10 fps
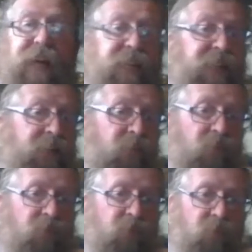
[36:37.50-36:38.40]
that
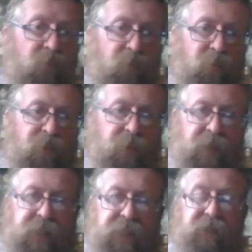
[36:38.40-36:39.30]
would
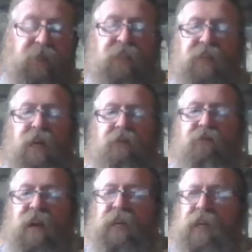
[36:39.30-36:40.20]
be this
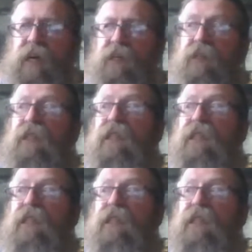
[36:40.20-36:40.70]
brachia,